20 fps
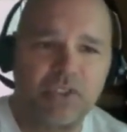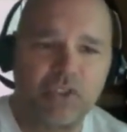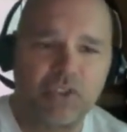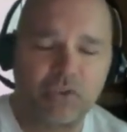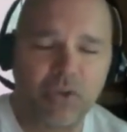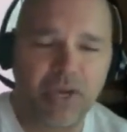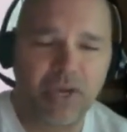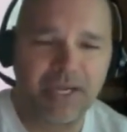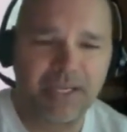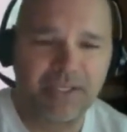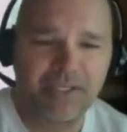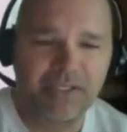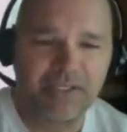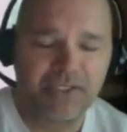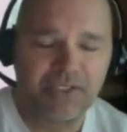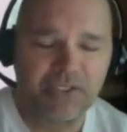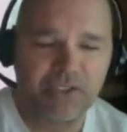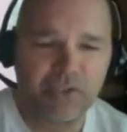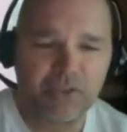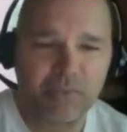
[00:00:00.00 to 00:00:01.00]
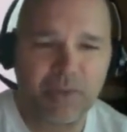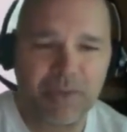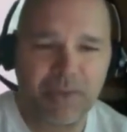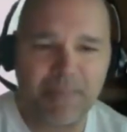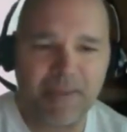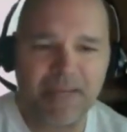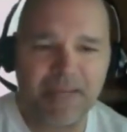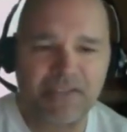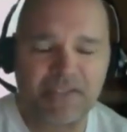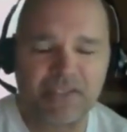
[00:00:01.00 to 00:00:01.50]
trying to do my
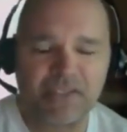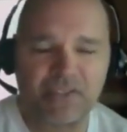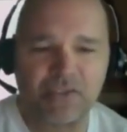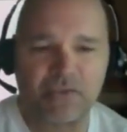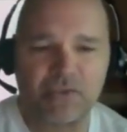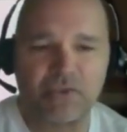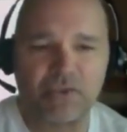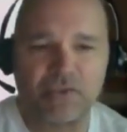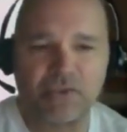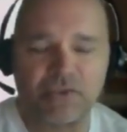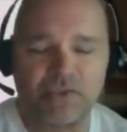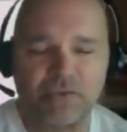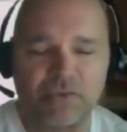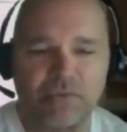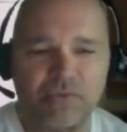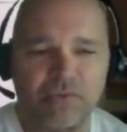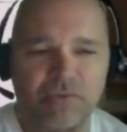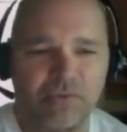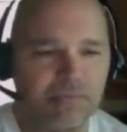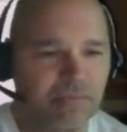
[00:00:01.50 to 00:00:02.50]
best to to